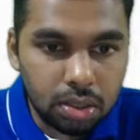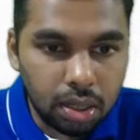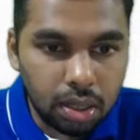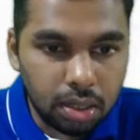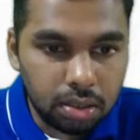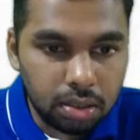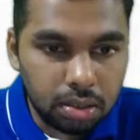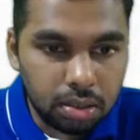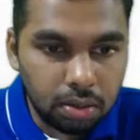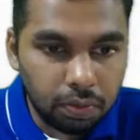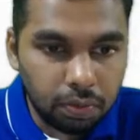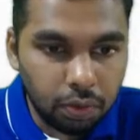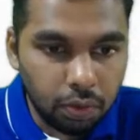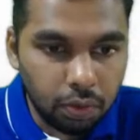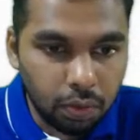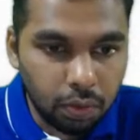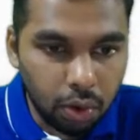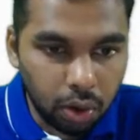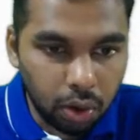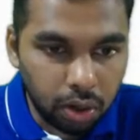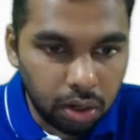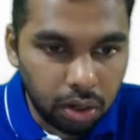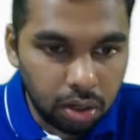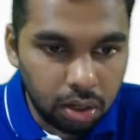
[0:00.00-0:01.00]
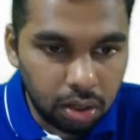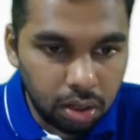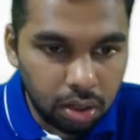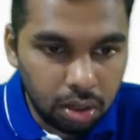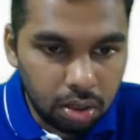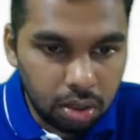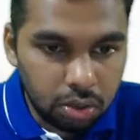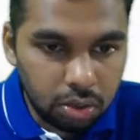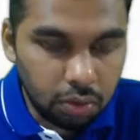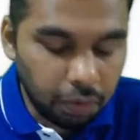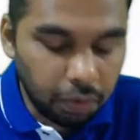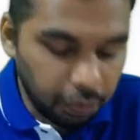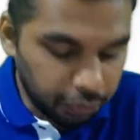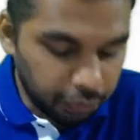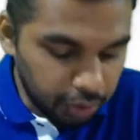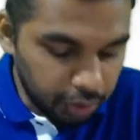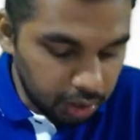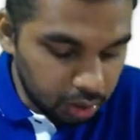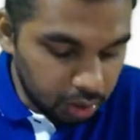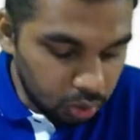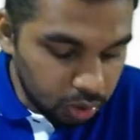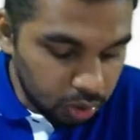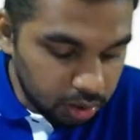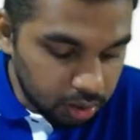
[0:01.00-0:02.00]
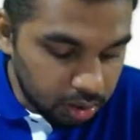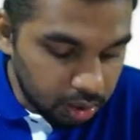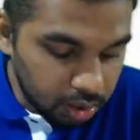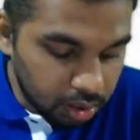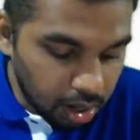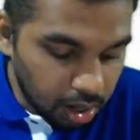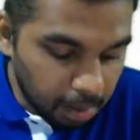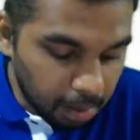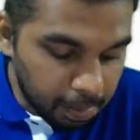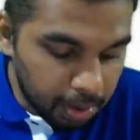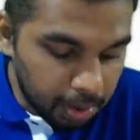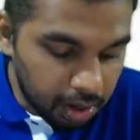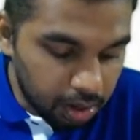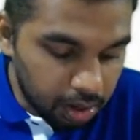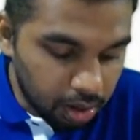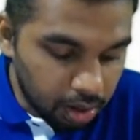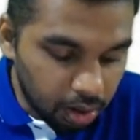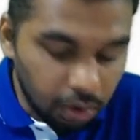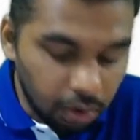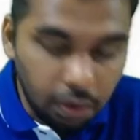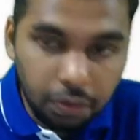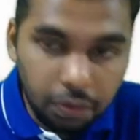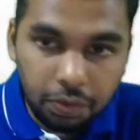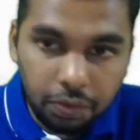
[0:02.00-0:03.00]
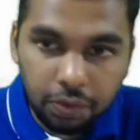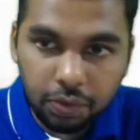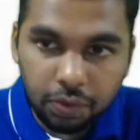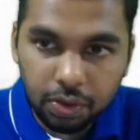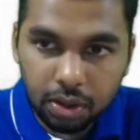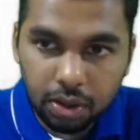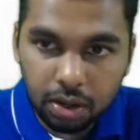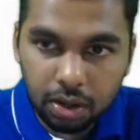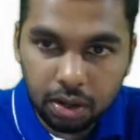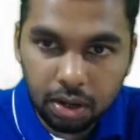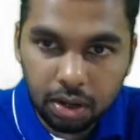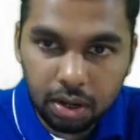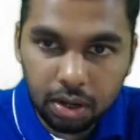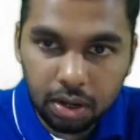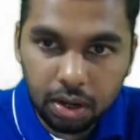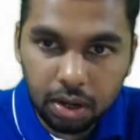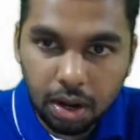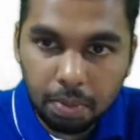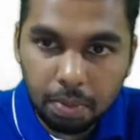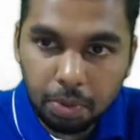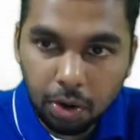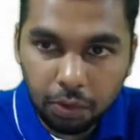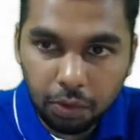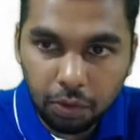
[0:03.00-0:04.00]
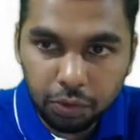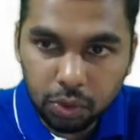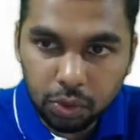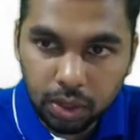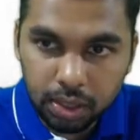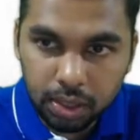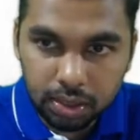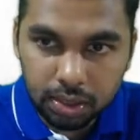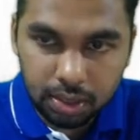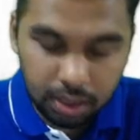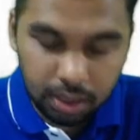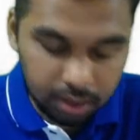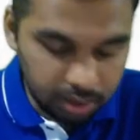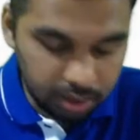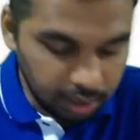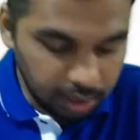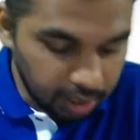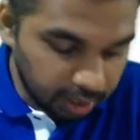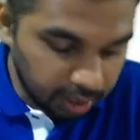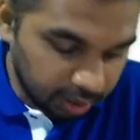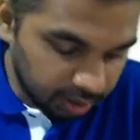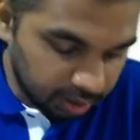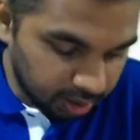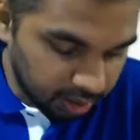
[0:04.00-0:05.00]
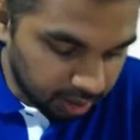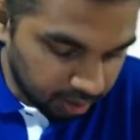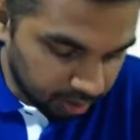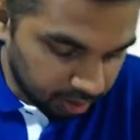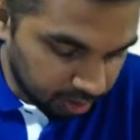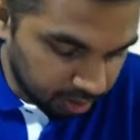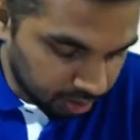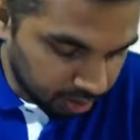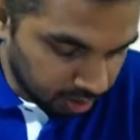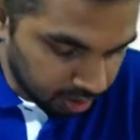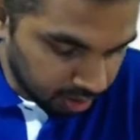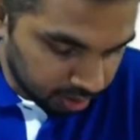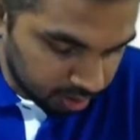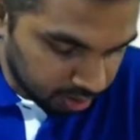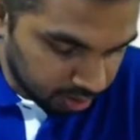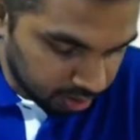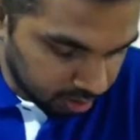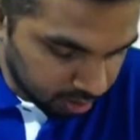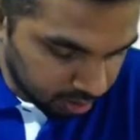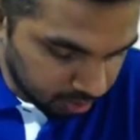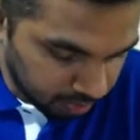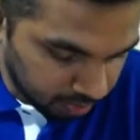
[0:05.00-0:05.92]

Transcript: the answer for what? So 52 is the double of 26. Correct, correct. Yes.